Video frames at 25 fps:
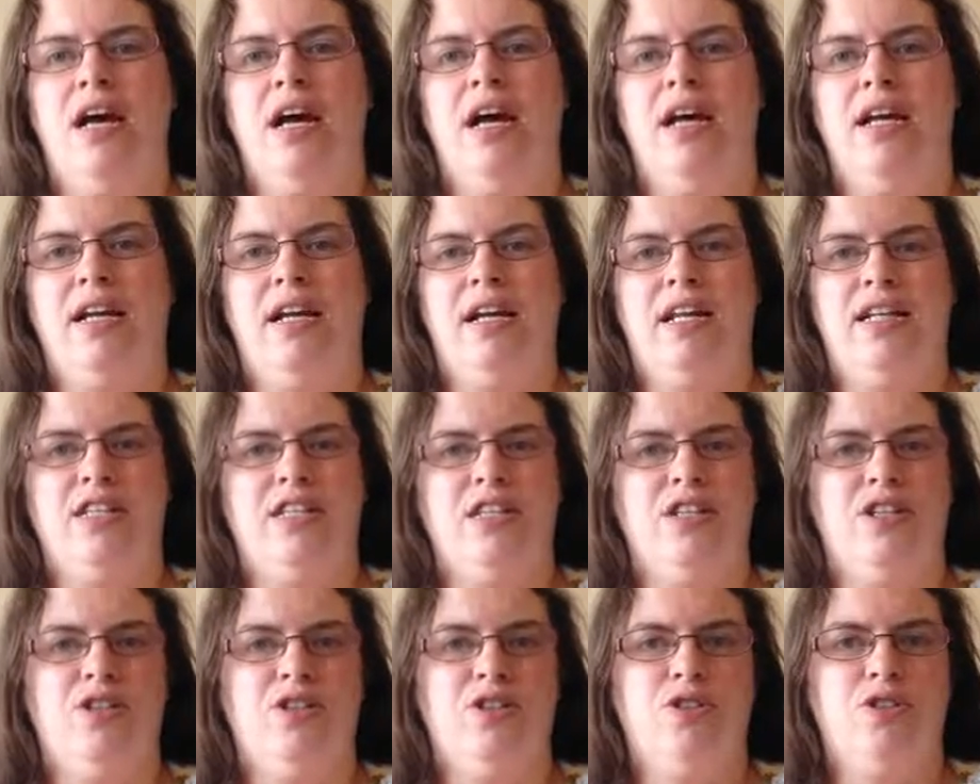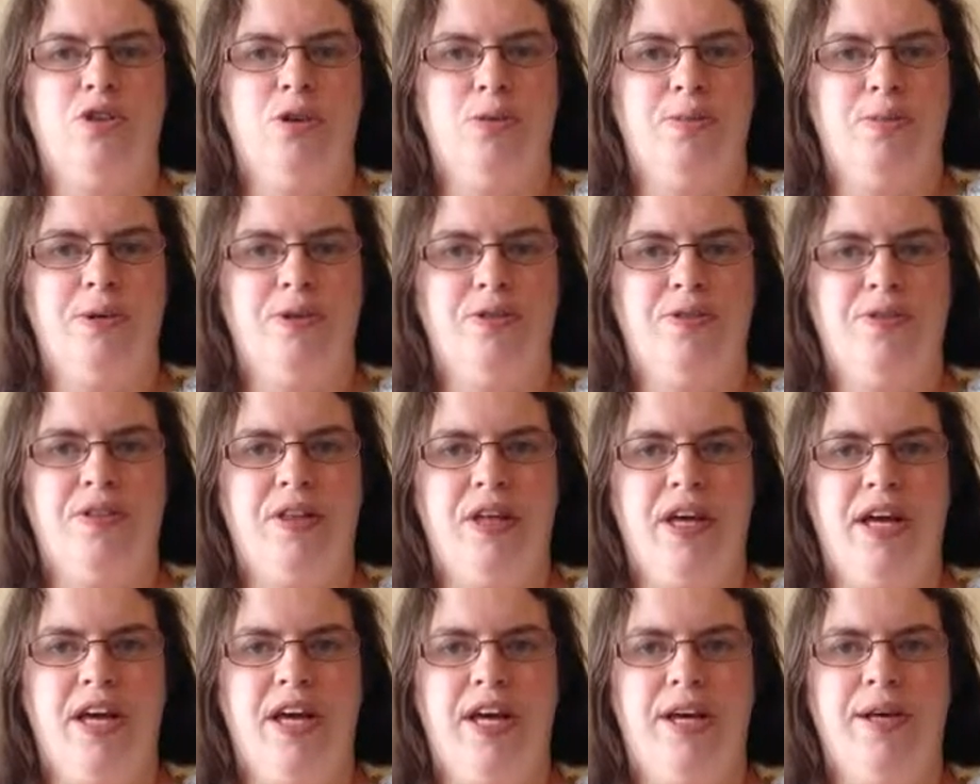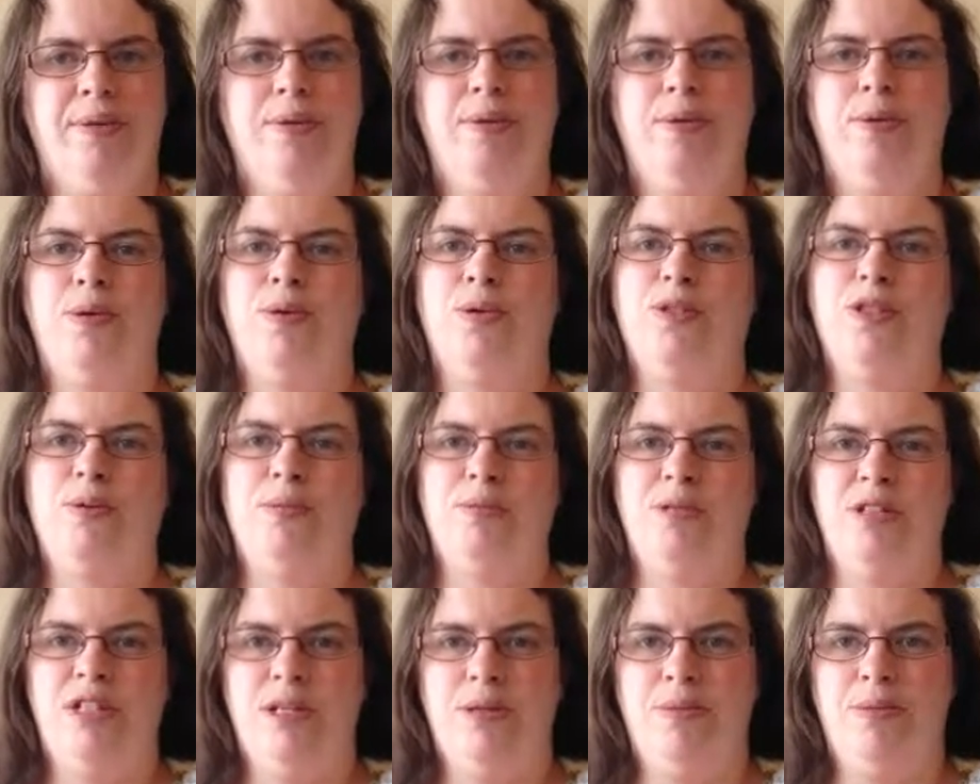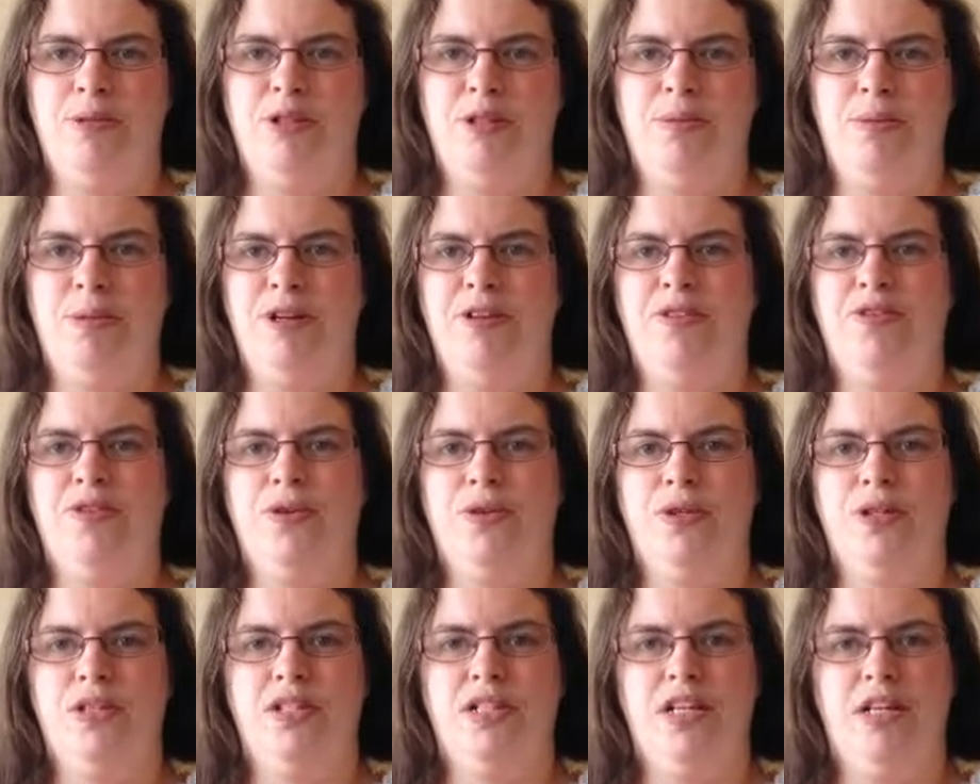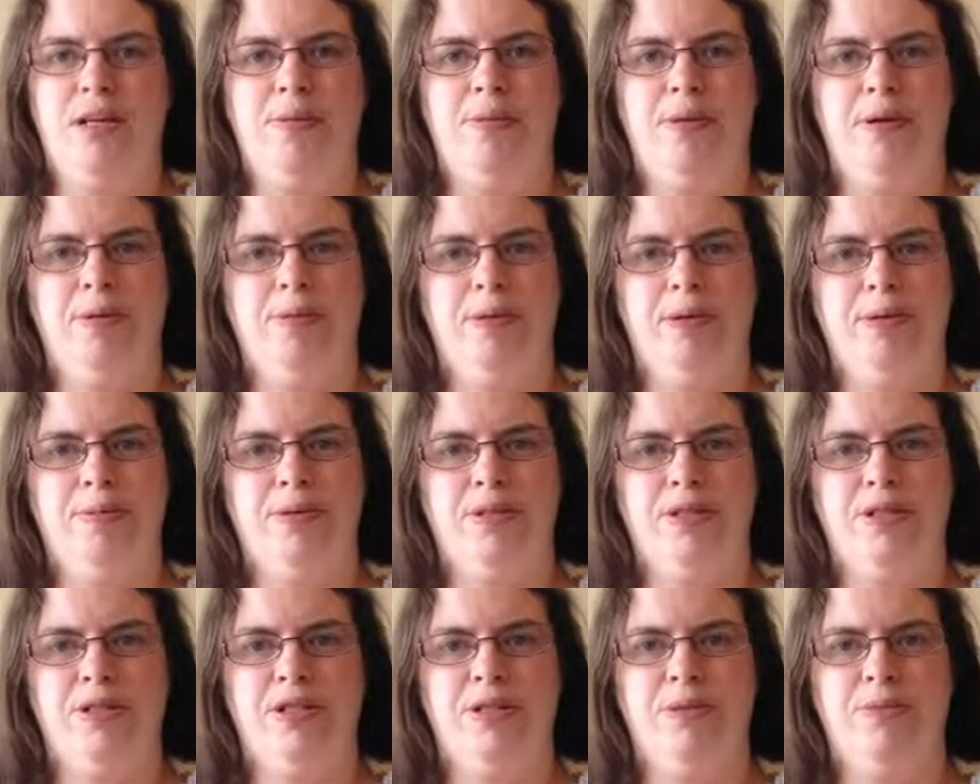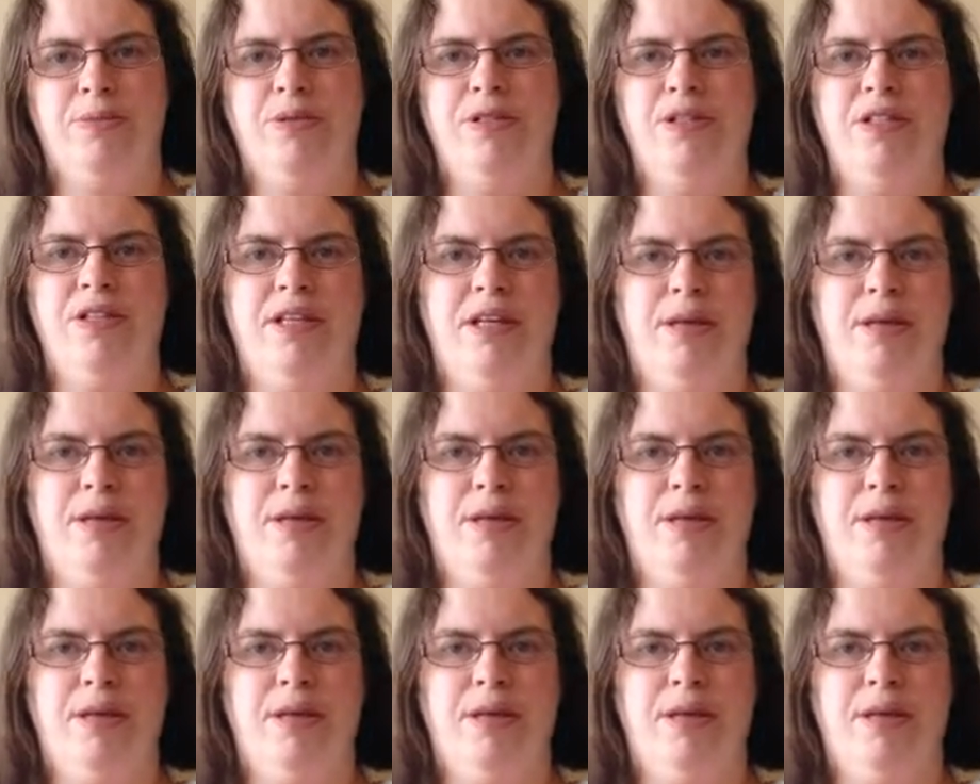and letting her drop off there, or sometimes she might fall asleep in mum's arms